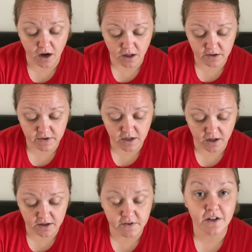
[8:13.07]
all of it,
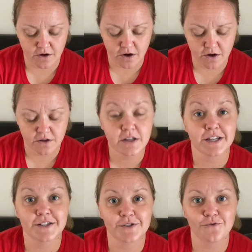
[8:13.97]
all
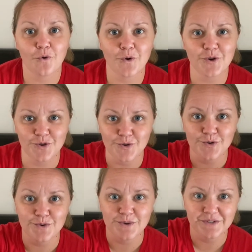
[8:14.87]
is for
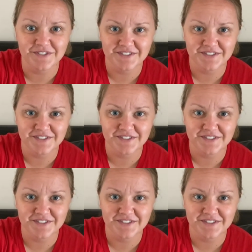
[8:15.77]
you.